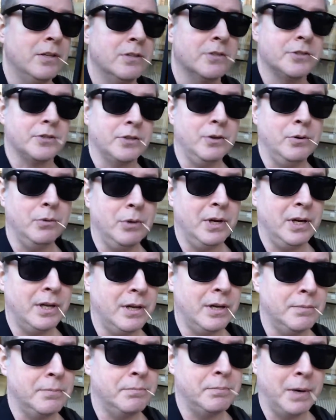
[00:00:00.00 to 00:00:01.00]

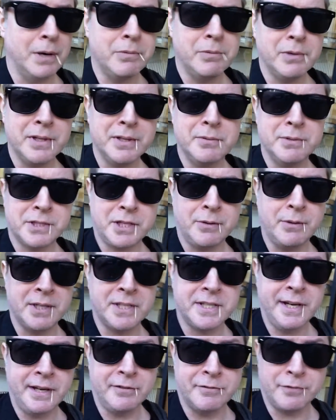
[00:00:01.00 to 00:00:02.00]
So I really wish I would
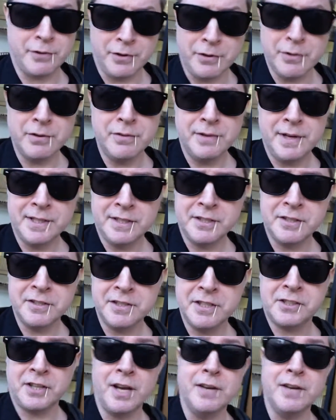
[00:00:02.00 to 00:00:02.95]
have taken further advantage of this.